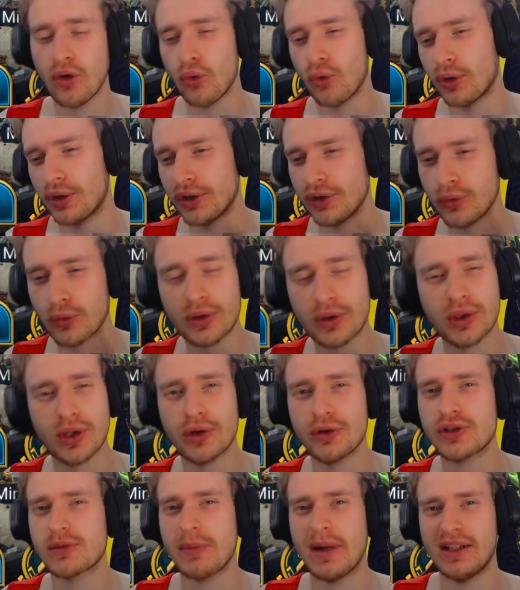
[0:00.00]
or your
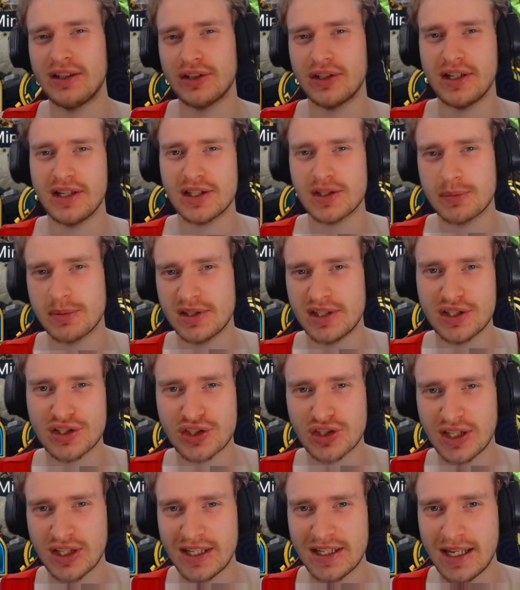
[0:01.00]
low-spender
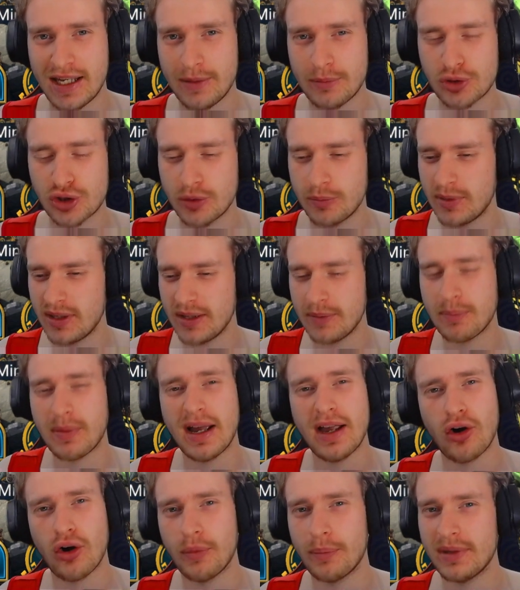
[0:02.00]
experience late game should be,
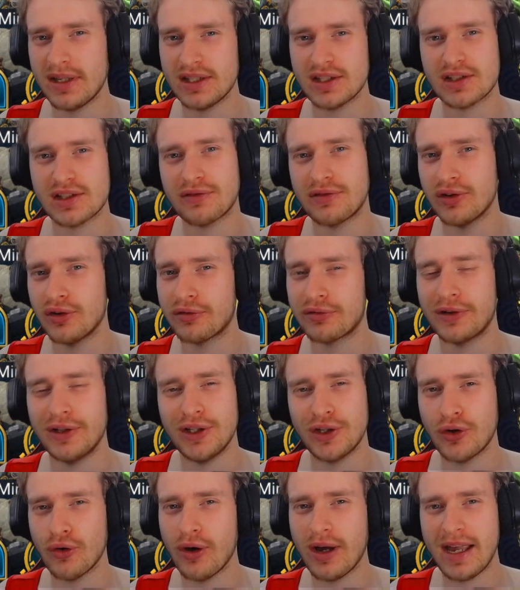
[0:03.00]
by all means, feel free
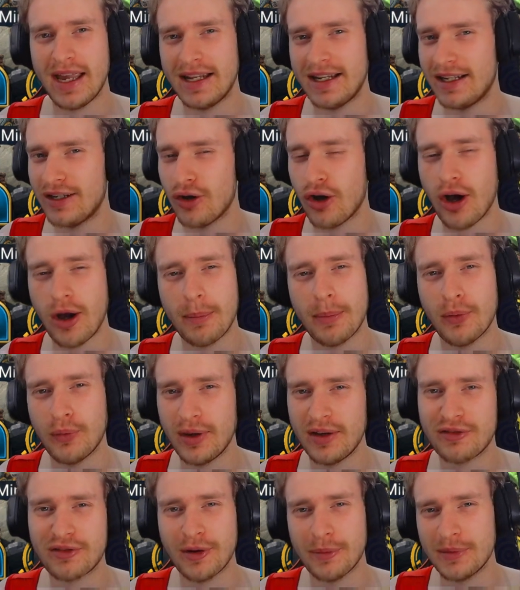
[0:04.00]
to go ahead and hop
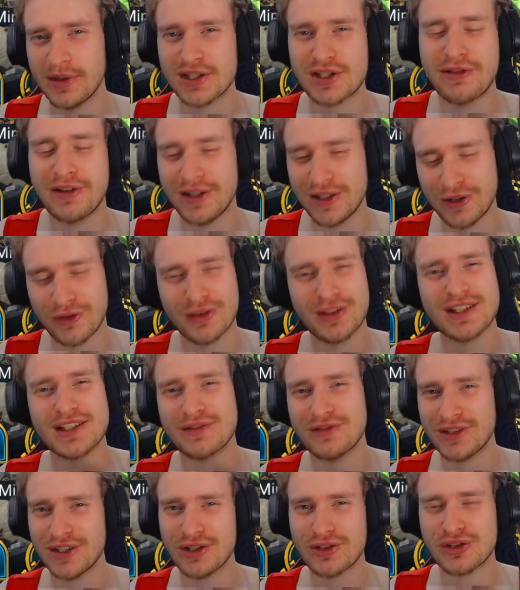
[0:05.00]
away from this video. This
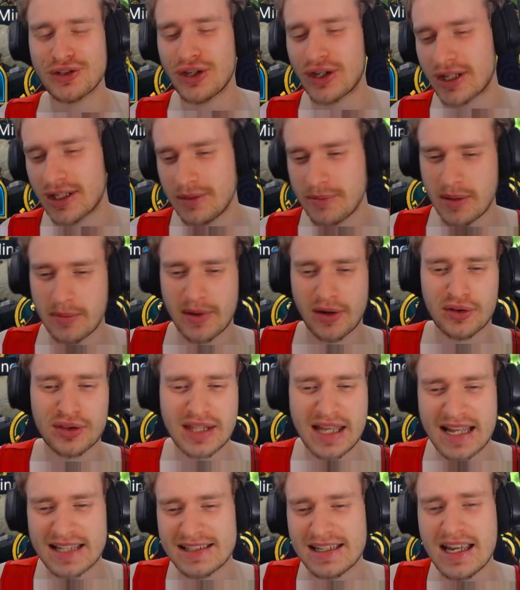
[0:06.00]
video is not going to be about
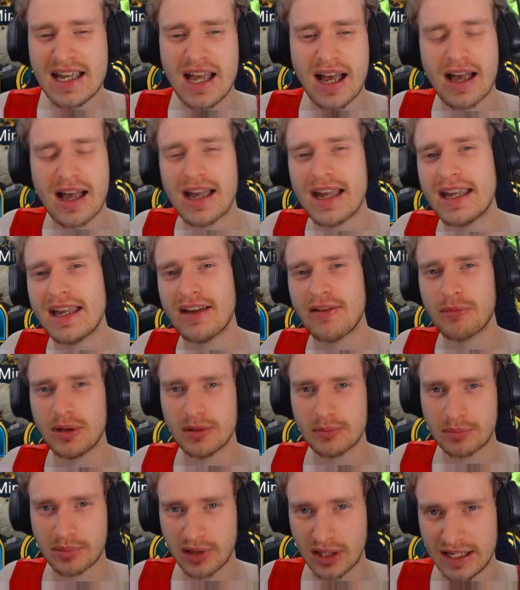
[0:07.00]
that. I have
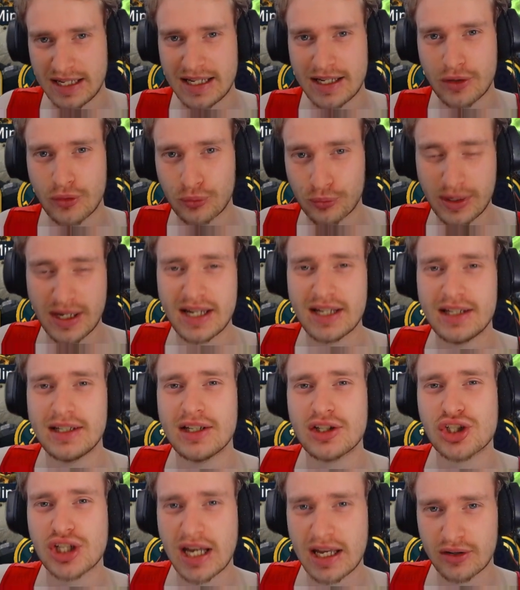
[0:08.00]
been playing
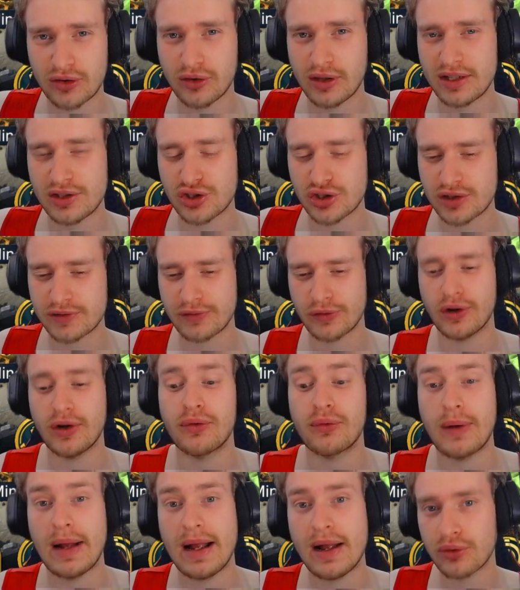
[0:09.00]
Raid Shadow Legends for
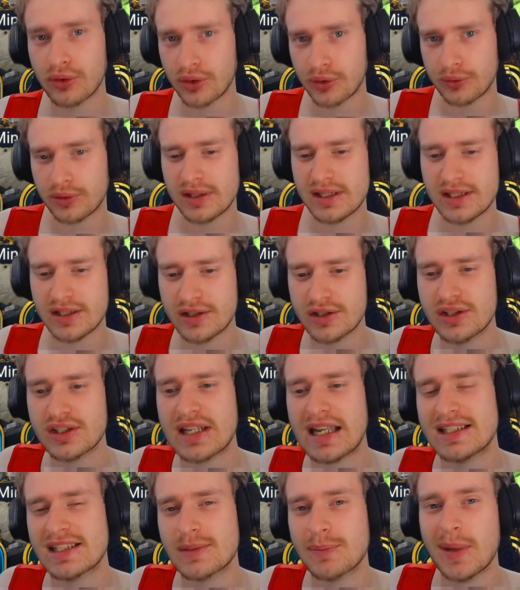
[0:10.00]
around 3 years
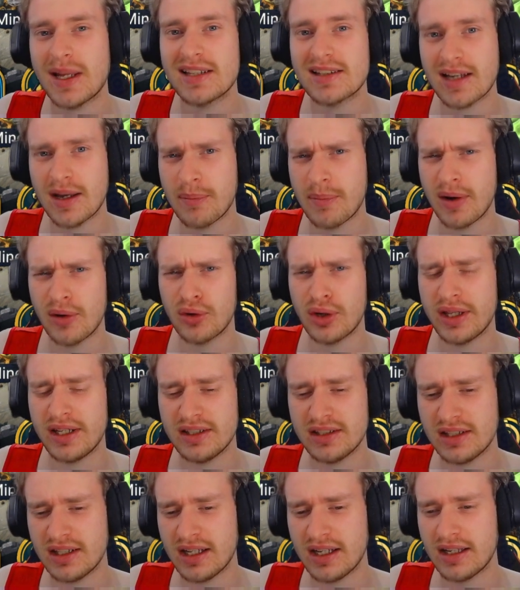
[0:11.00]
and spent about
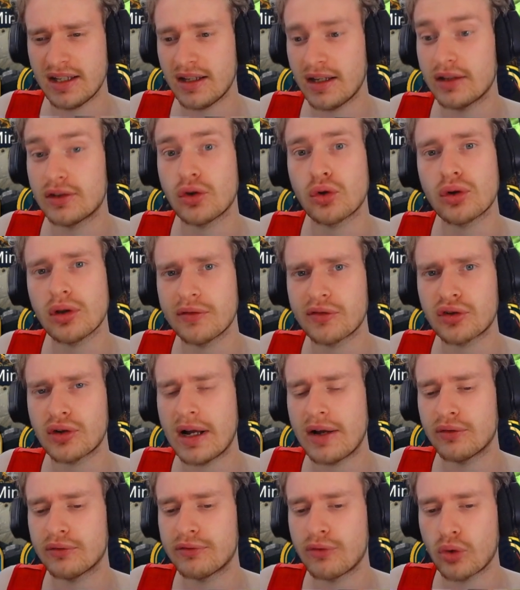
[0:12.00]
a total of
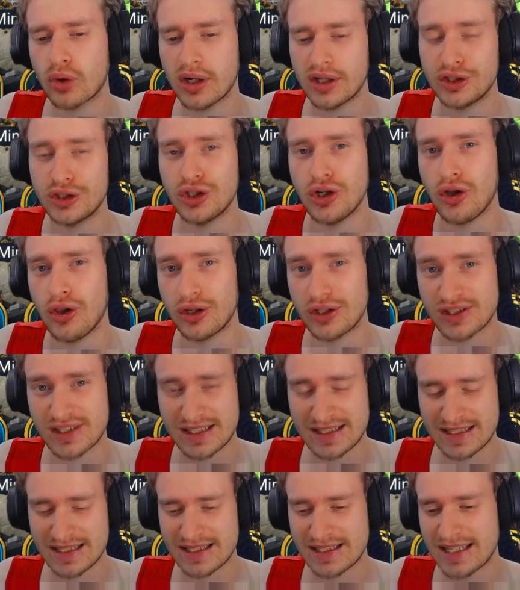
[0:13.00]
around $400
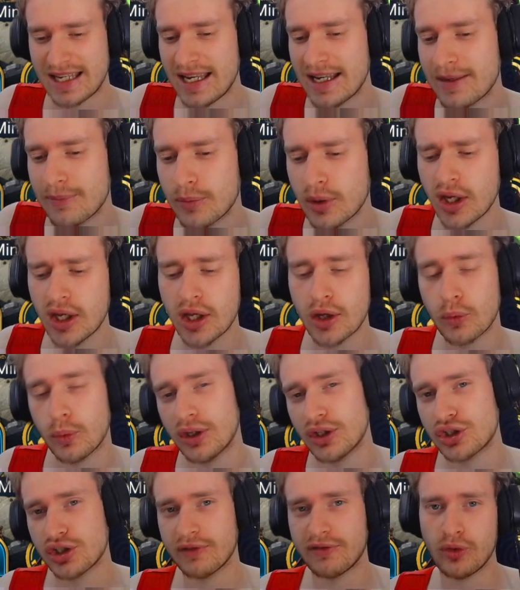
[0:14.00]
in this game,
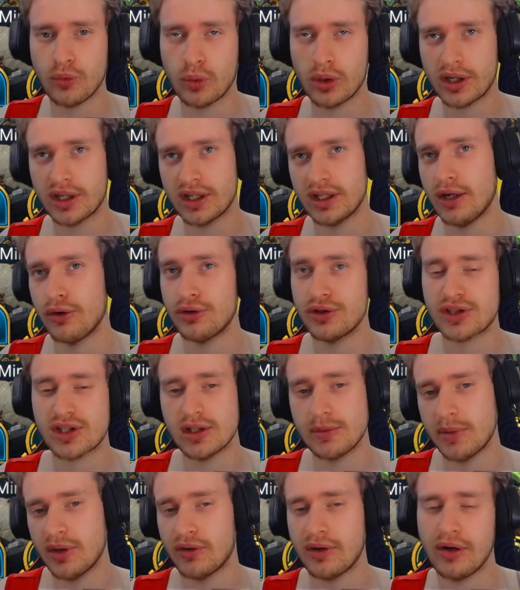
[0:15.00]
which if you work it out is
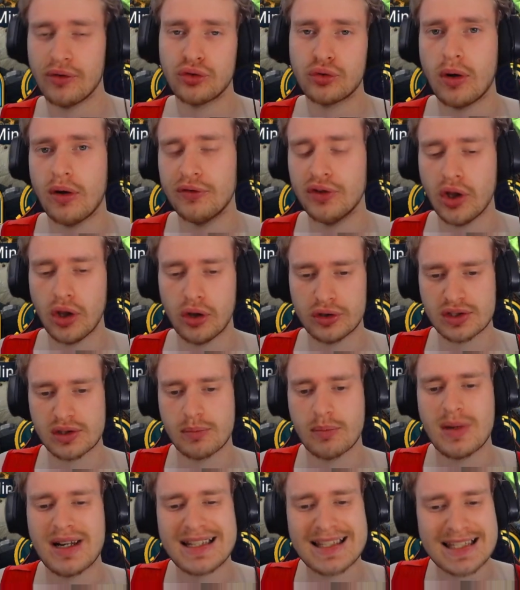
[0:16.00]
going to be around $12 a
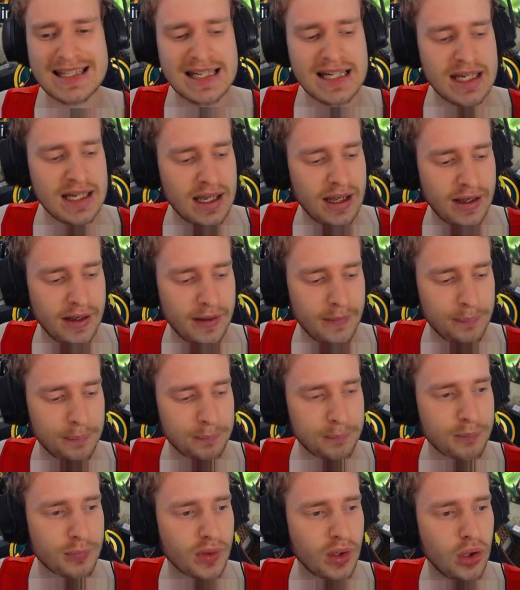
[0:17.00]
month.
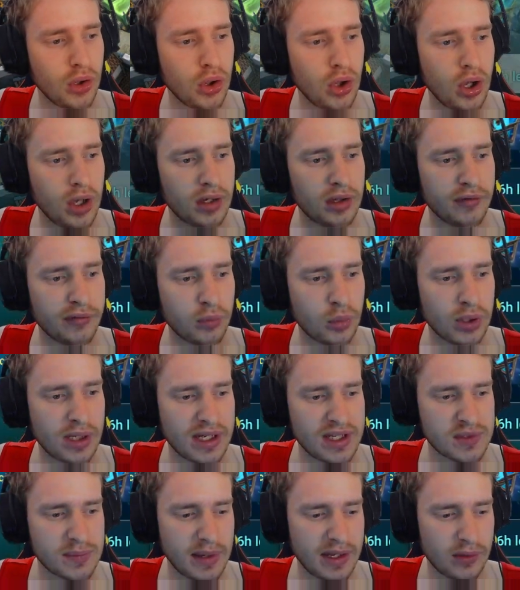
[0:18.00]
A lot of what
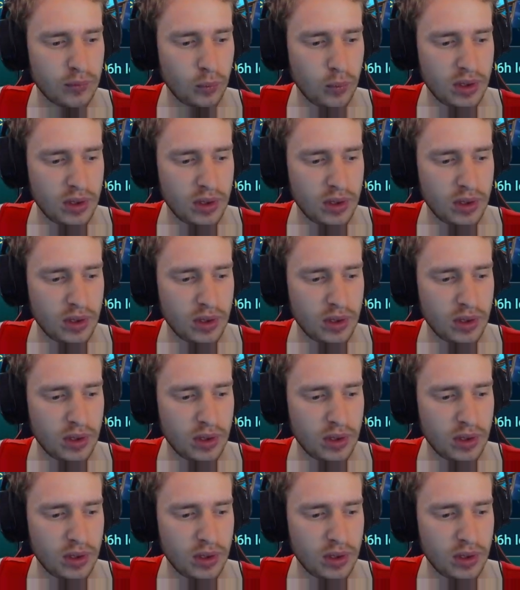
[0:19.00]
I spent